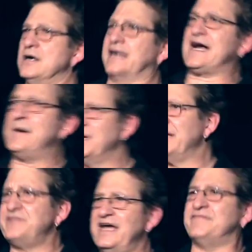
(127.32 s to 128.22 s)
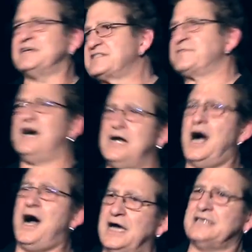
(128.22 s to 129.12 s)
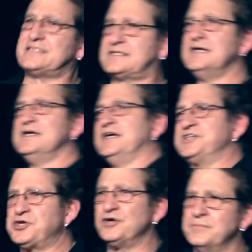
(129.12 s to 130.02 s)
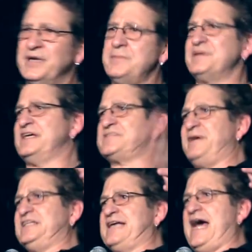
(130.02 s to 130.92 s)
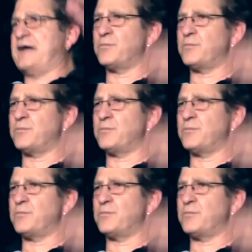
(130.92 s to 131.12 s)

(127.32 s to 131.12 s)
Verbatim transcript: I can't believe the evidence of my eyes. It shouldn't be, but there's bins out.